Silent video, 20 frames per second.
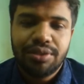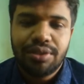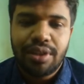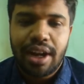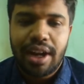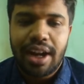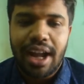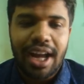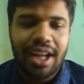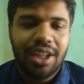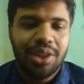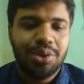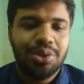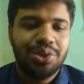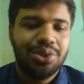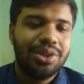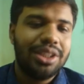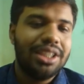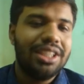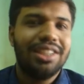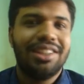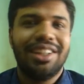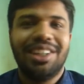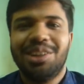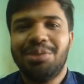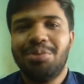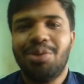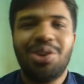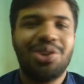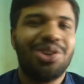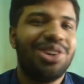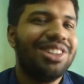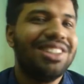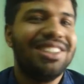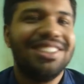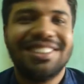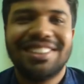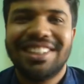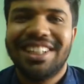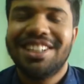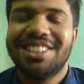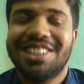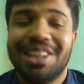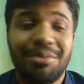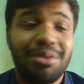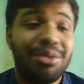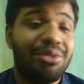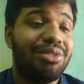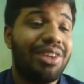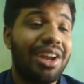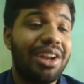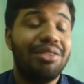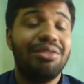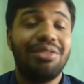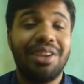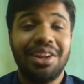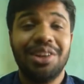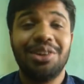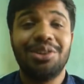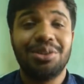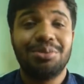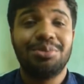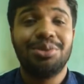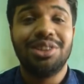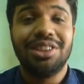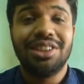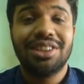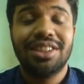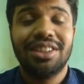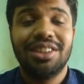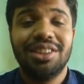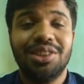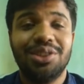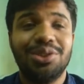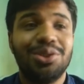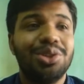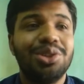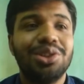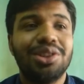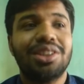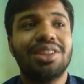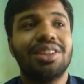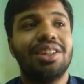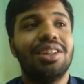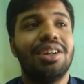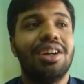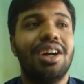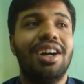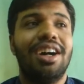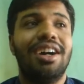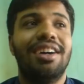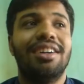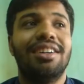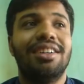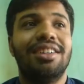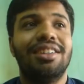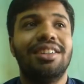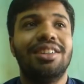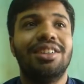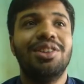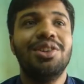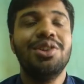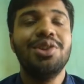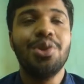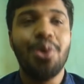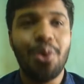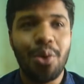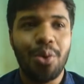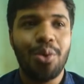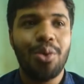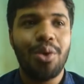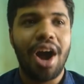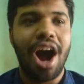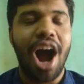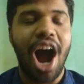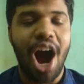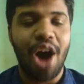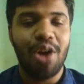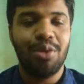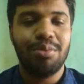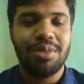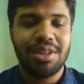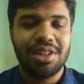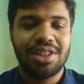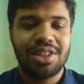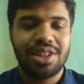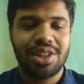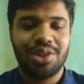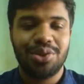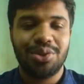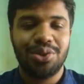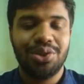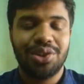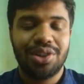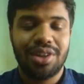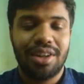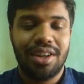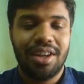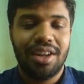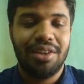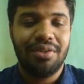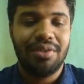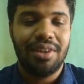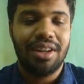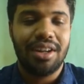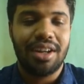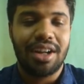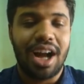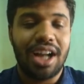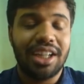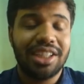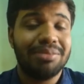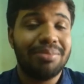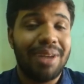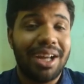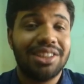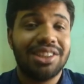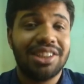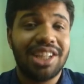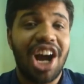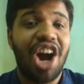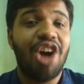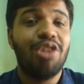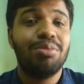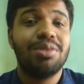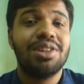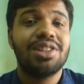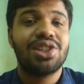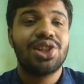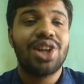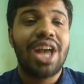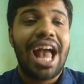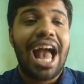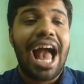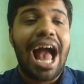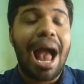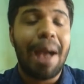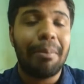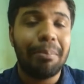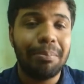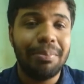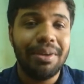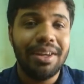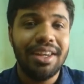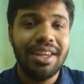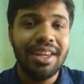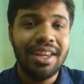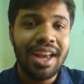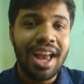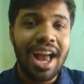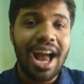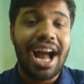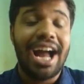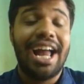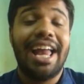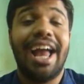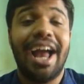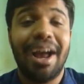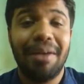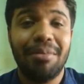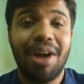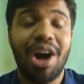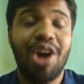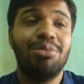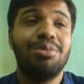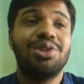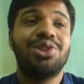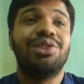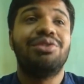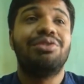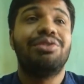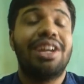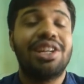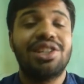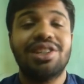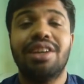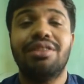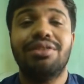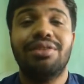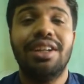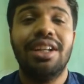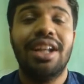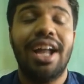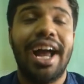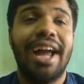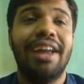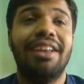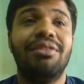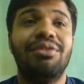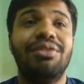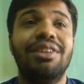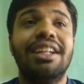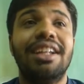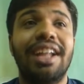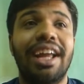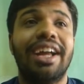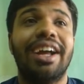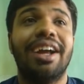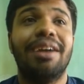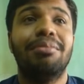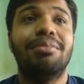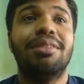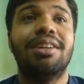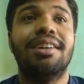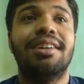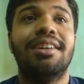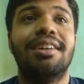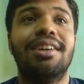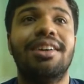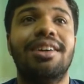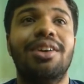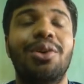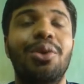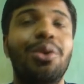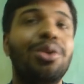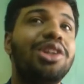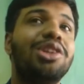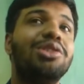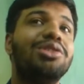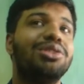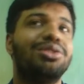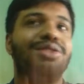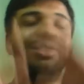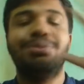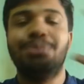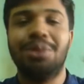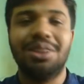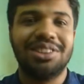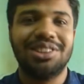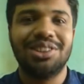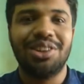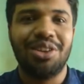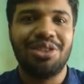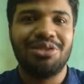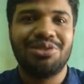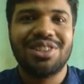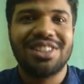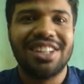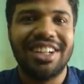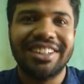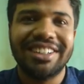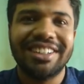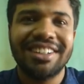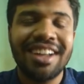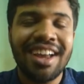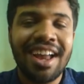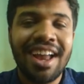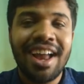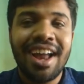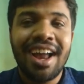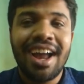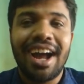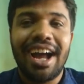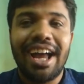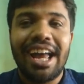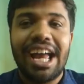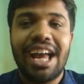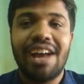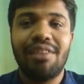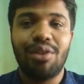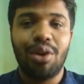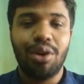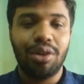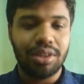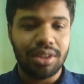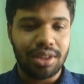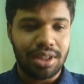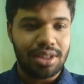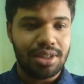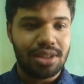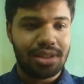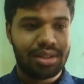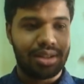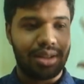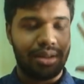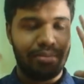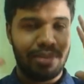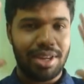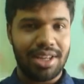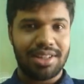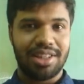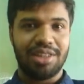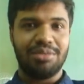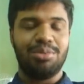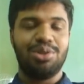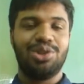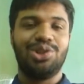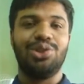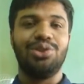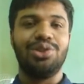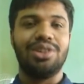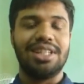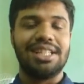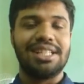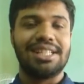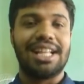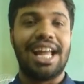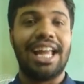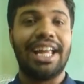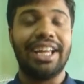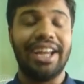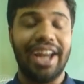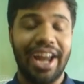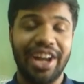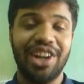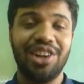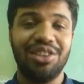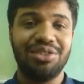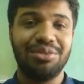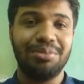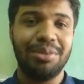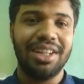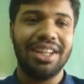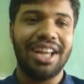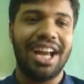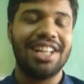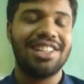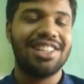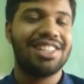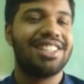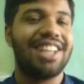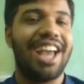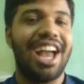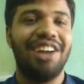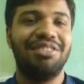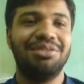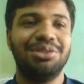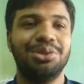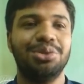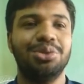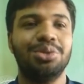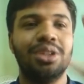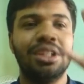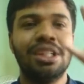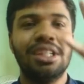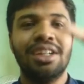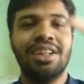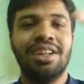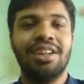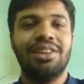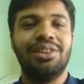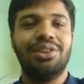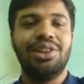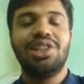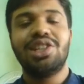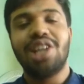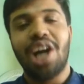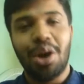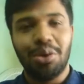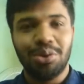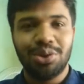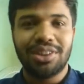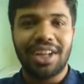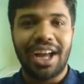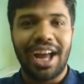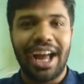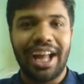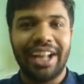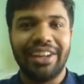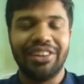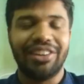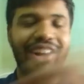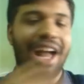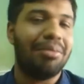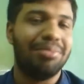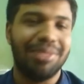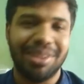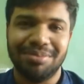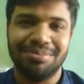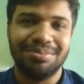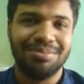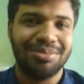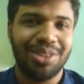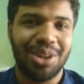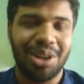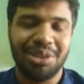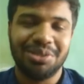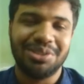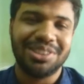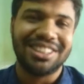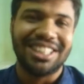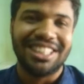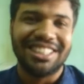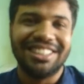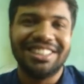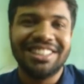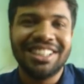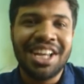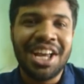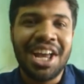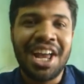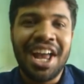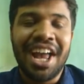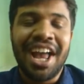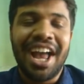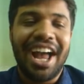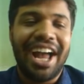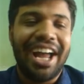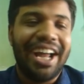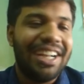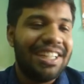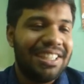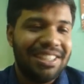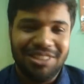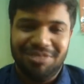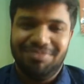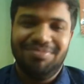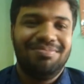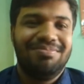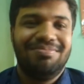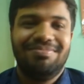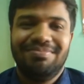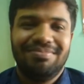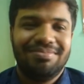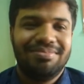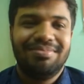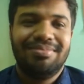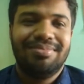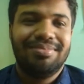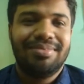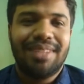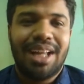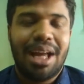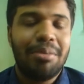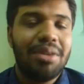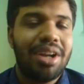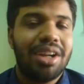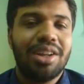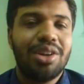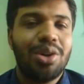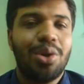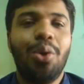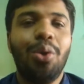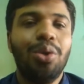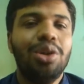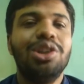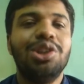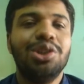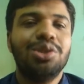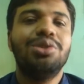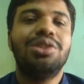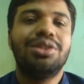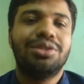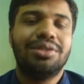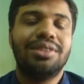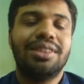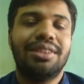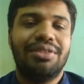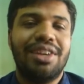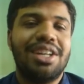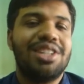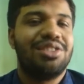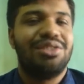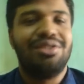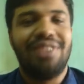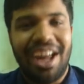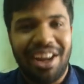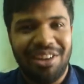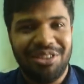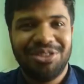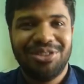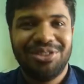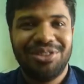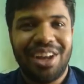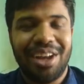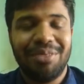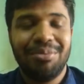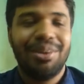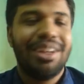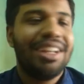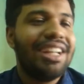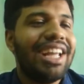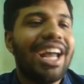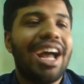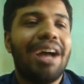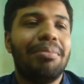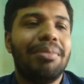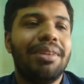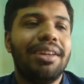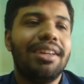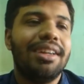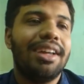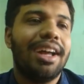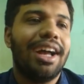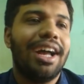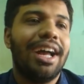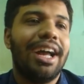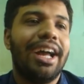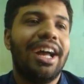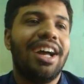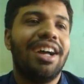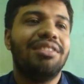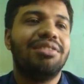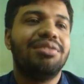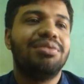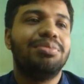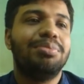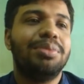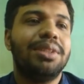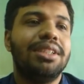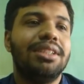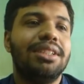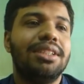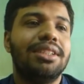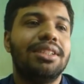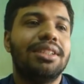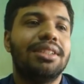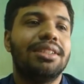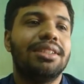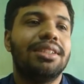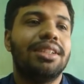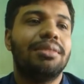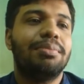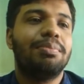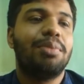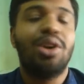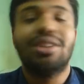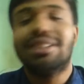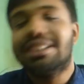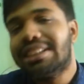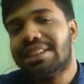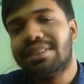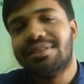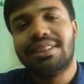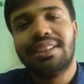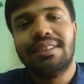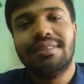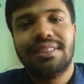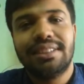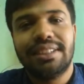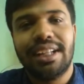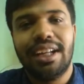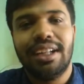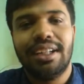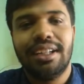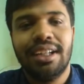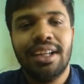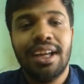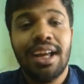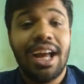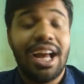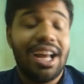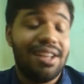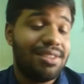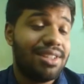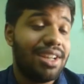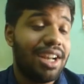where I don't really think about all these things. I'm in a very good position. You don't know how much, can't imagine how much happy I am, how much refreshed I feel. I feel like I'm a whole new different person all of a sudden. I have all these amazing opportunities lying ahead of me. I just have to reach out and grab them all of a sudden, and I'm at a whole new different phase of life. I'm really happy. I have been positive since then. I